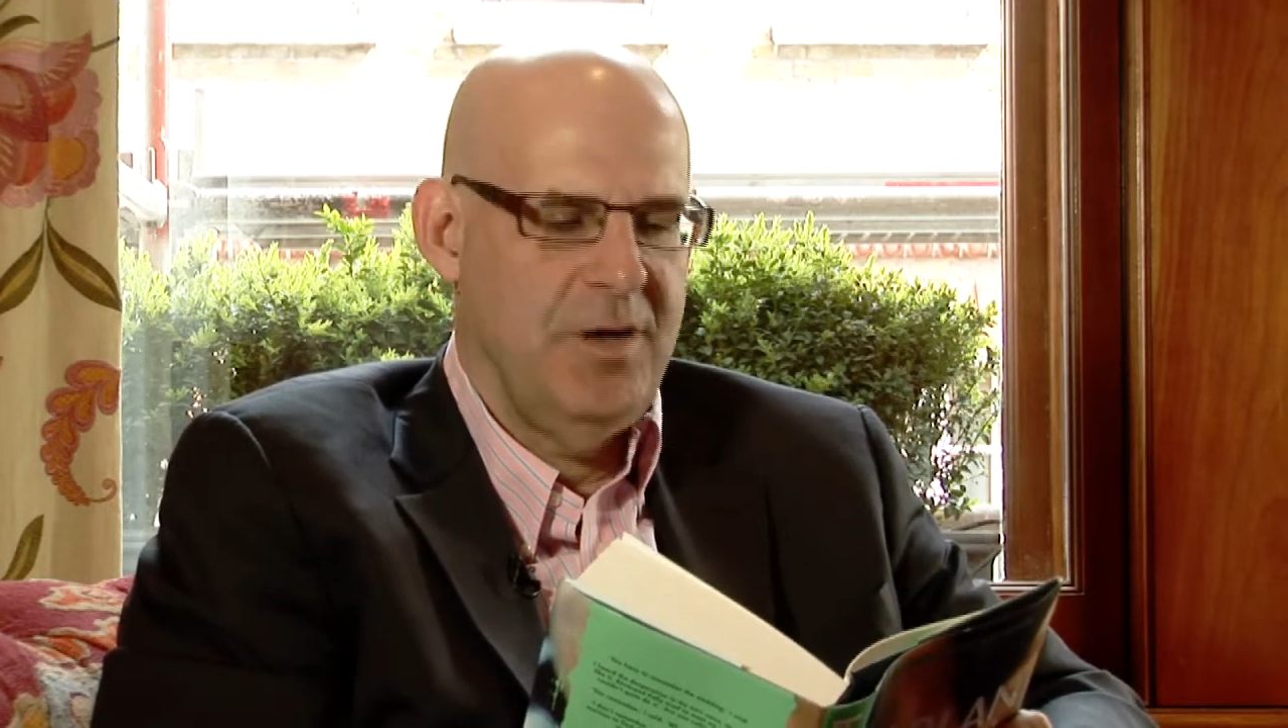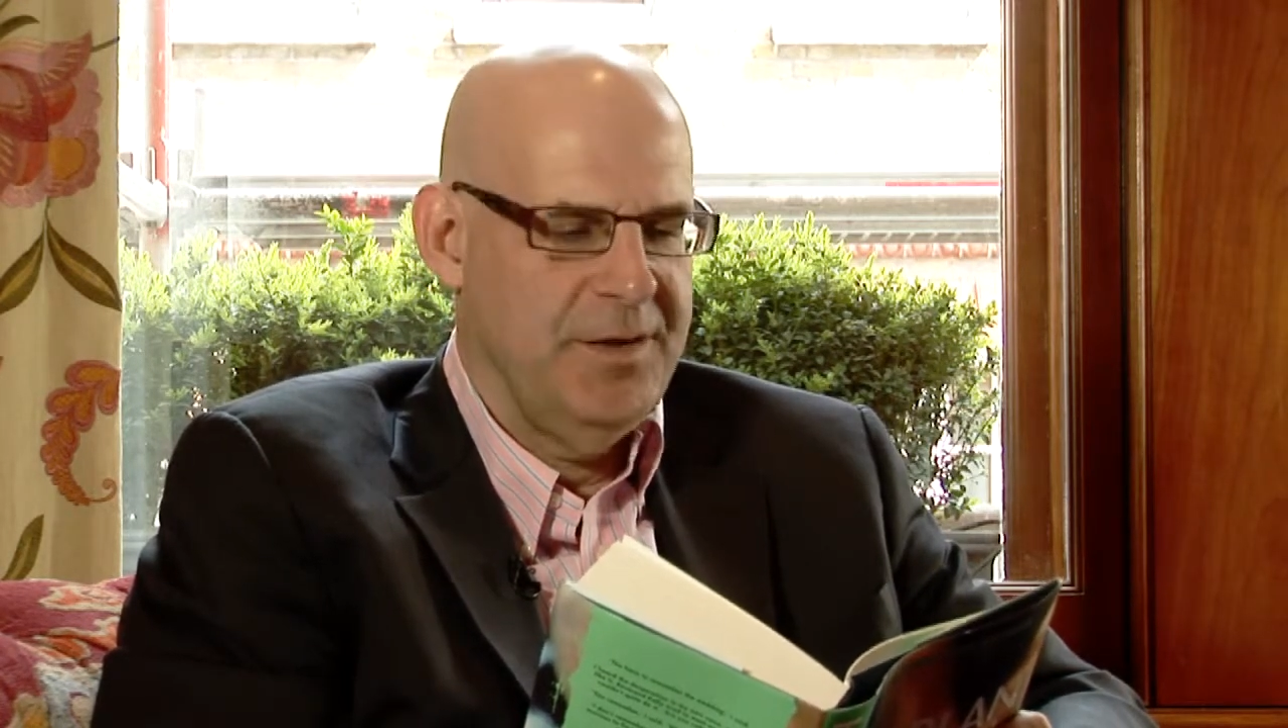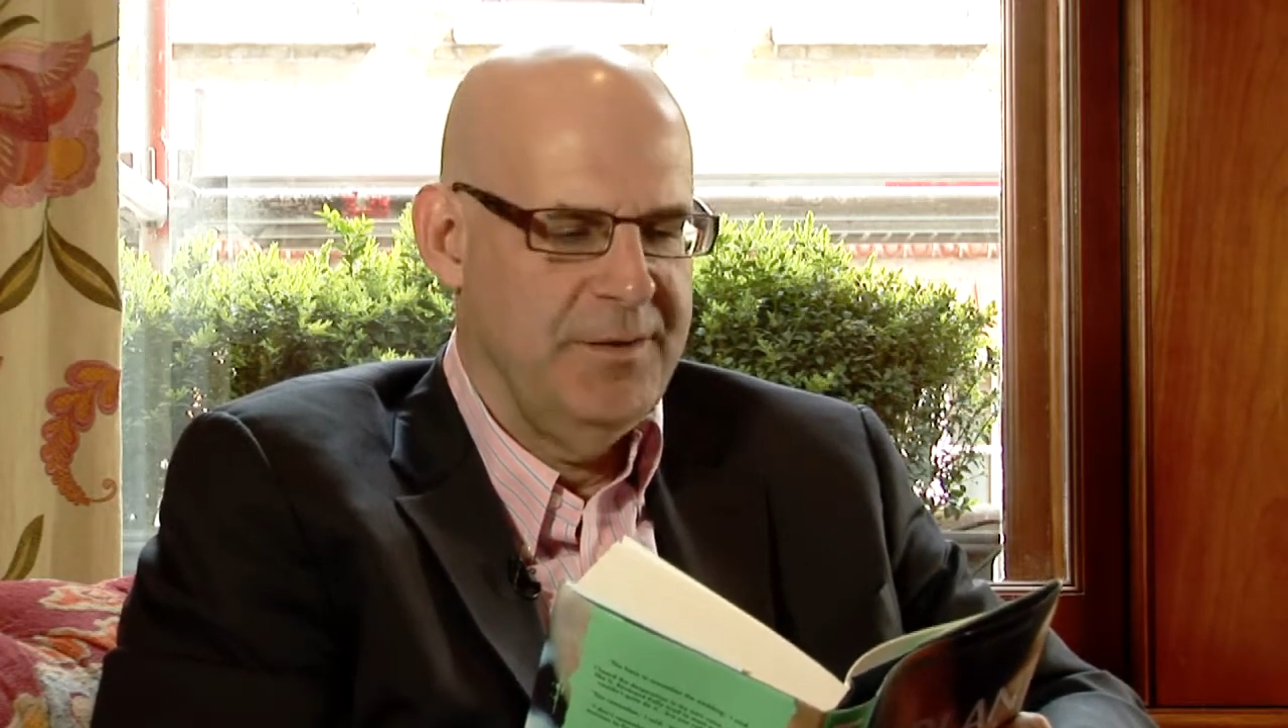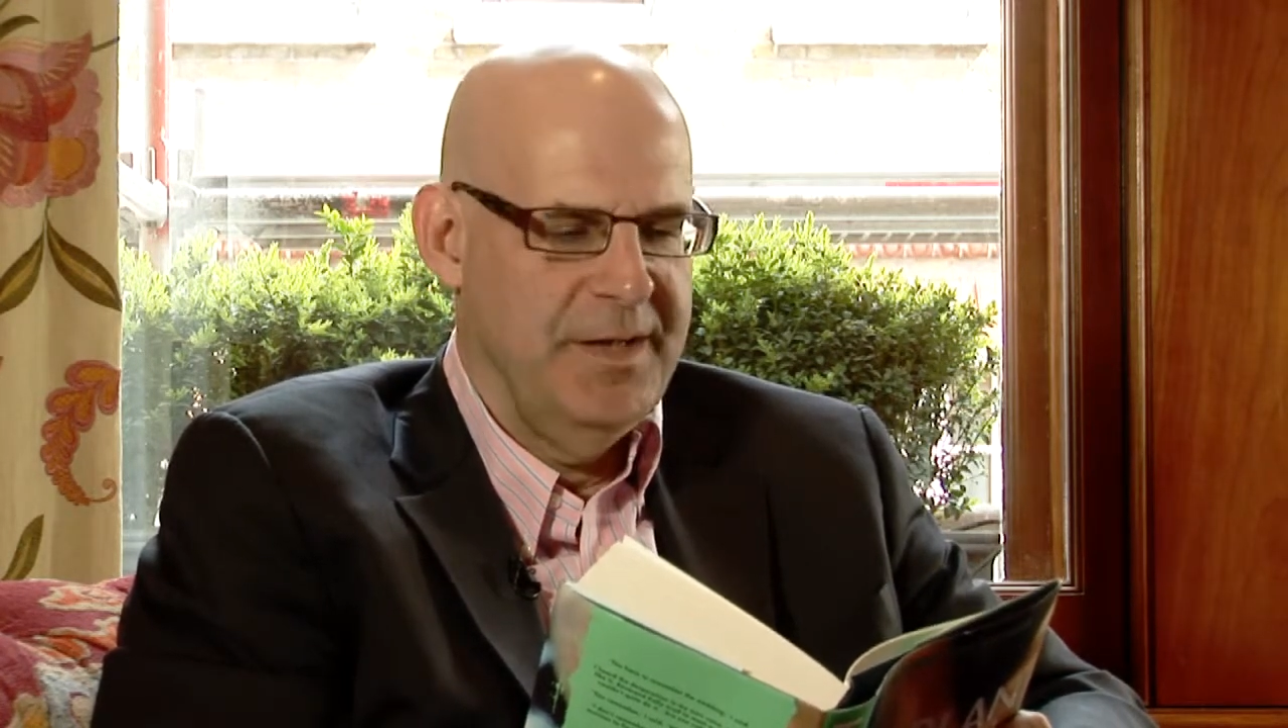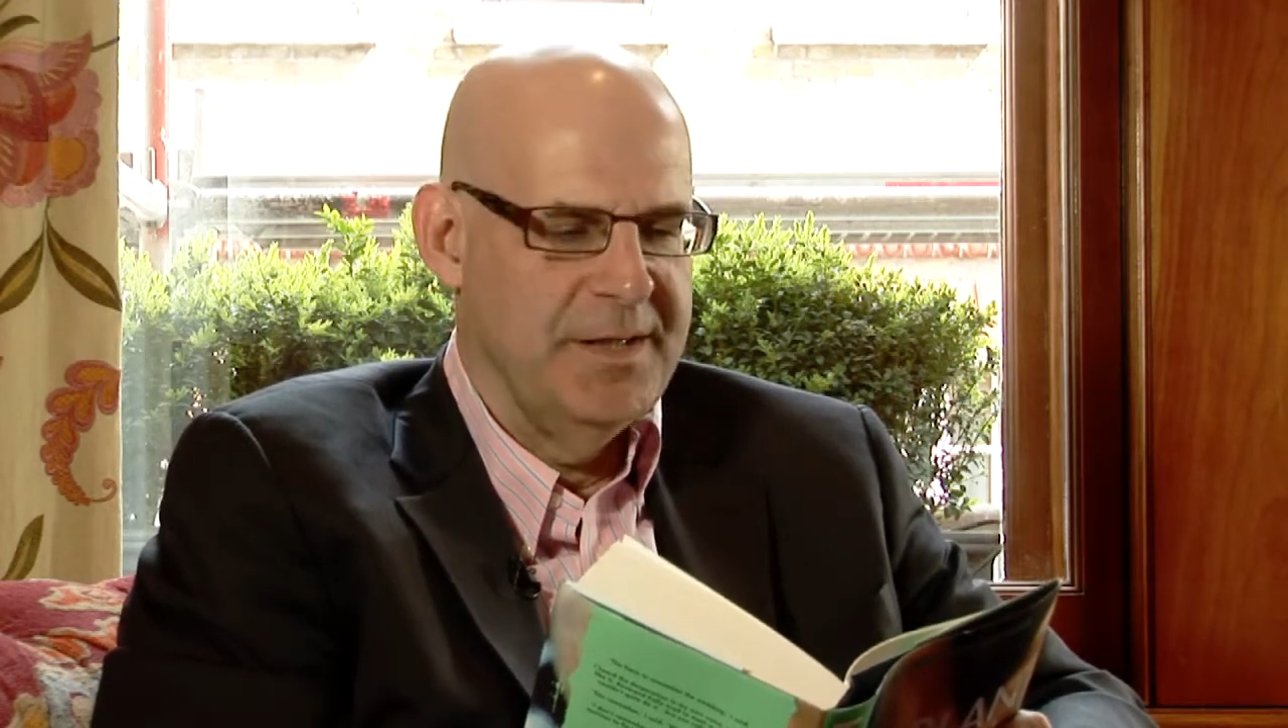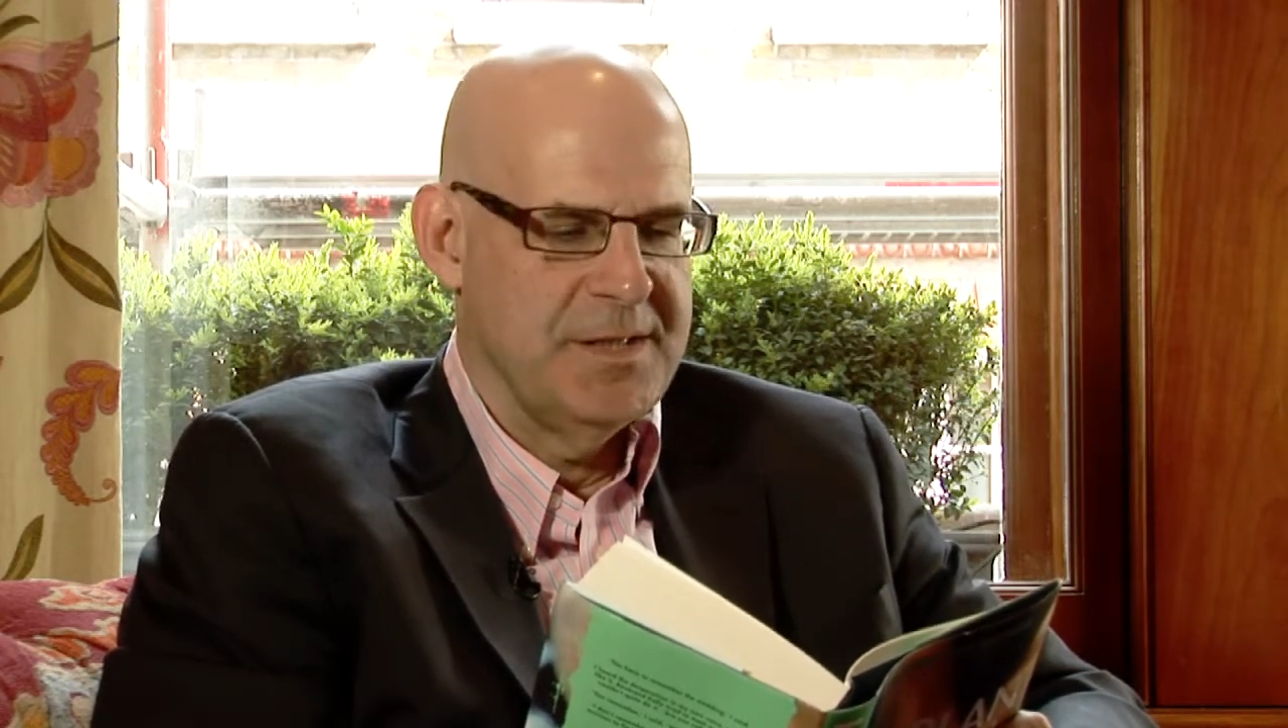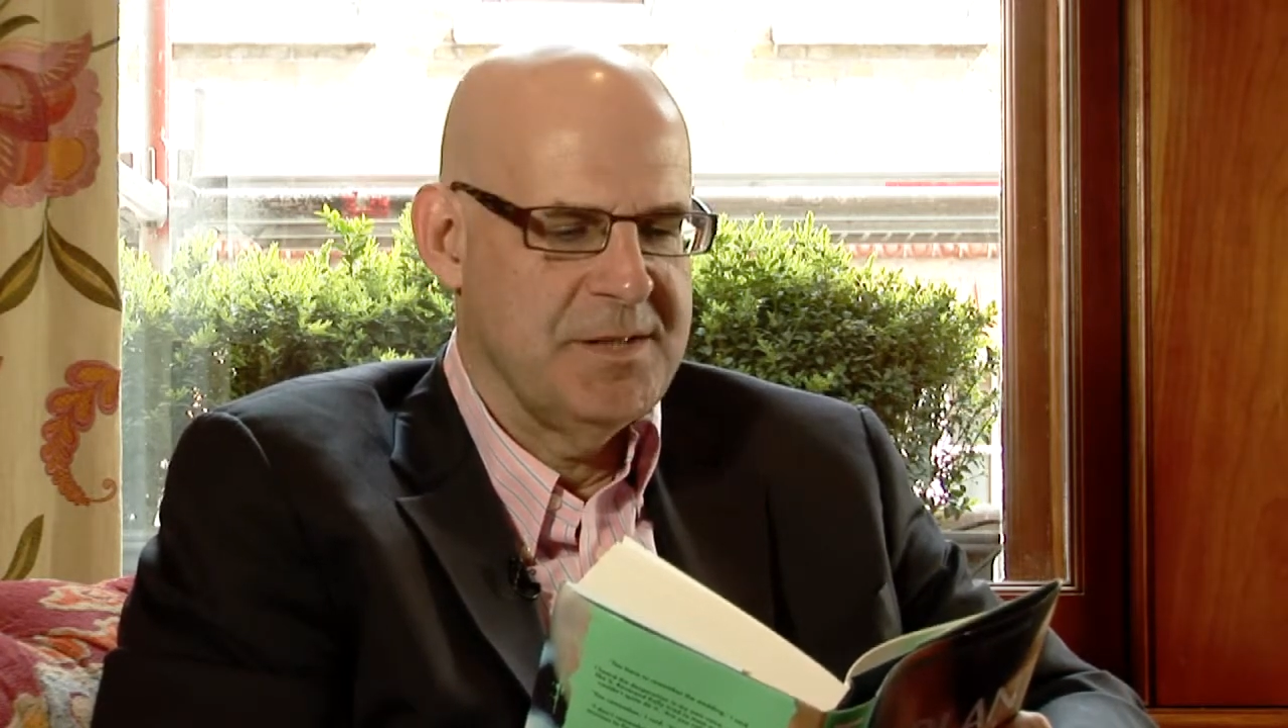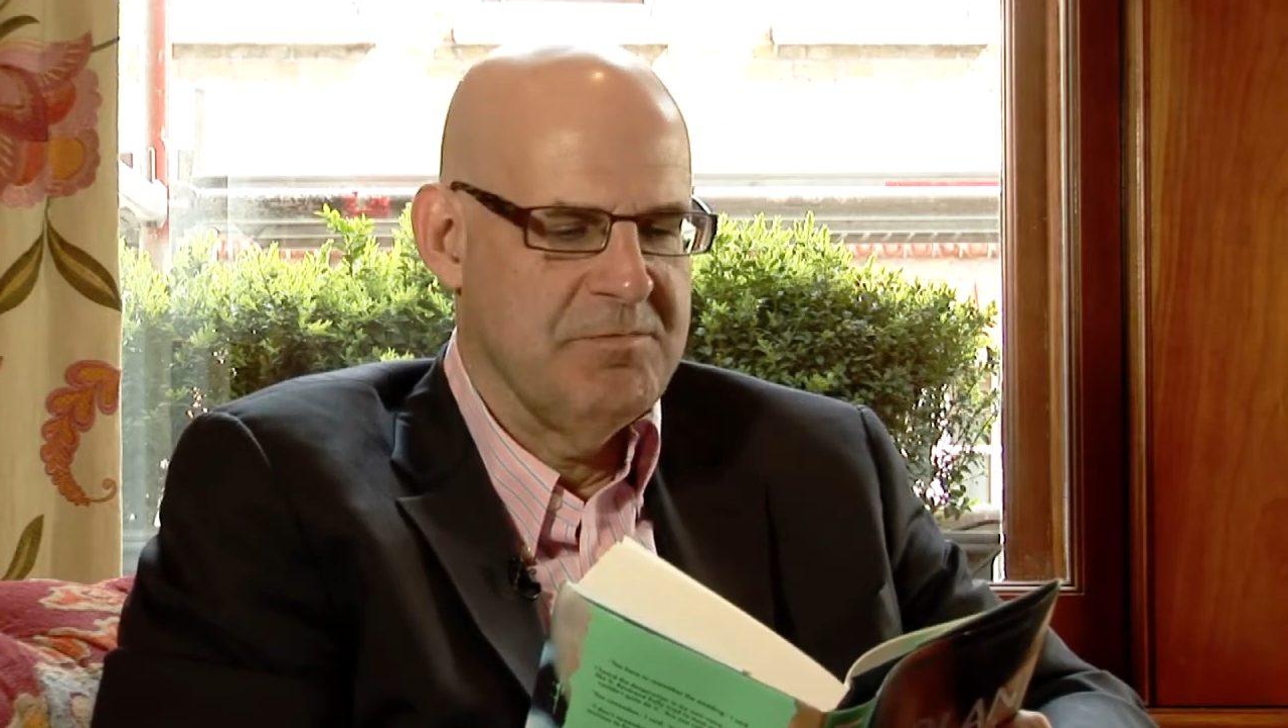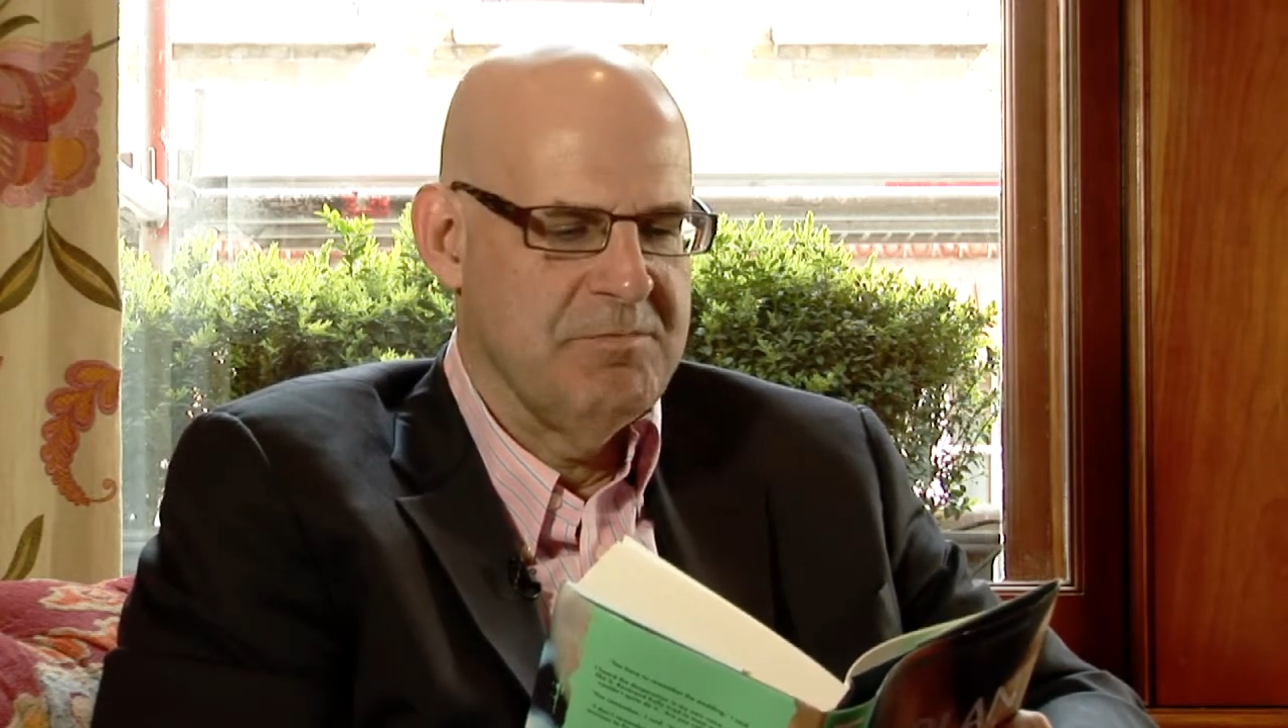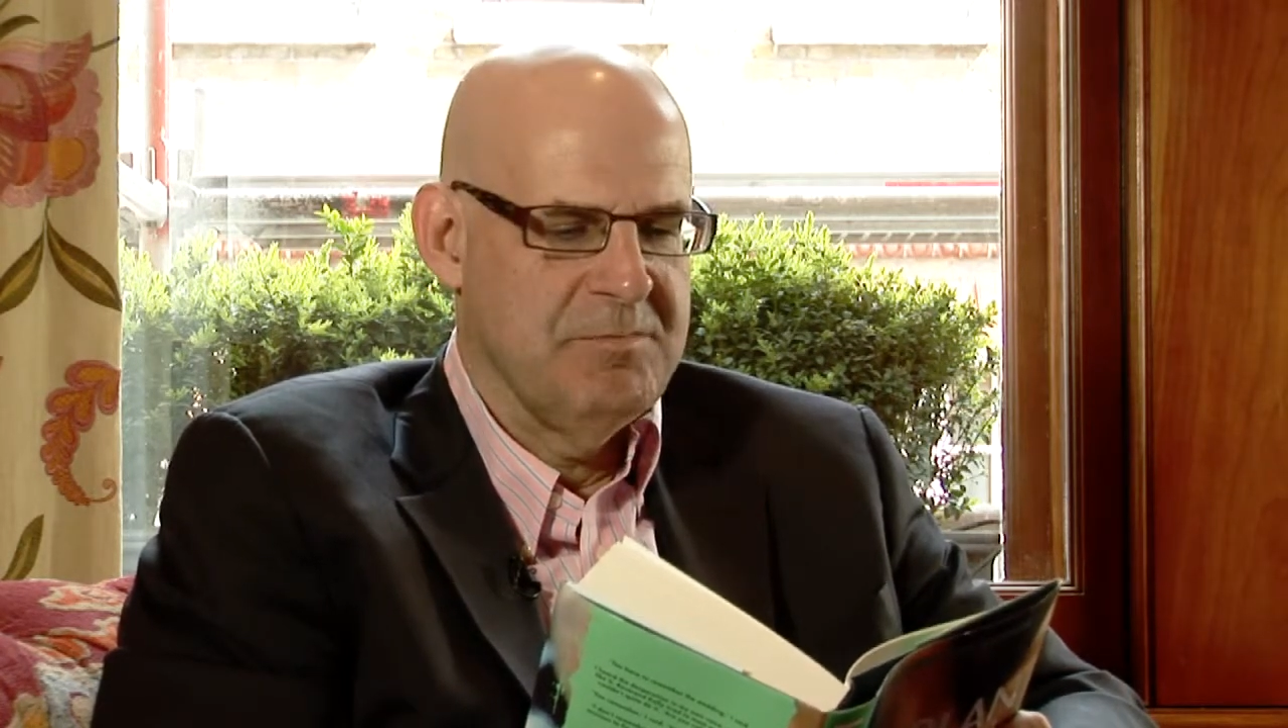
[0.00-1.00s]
all there is.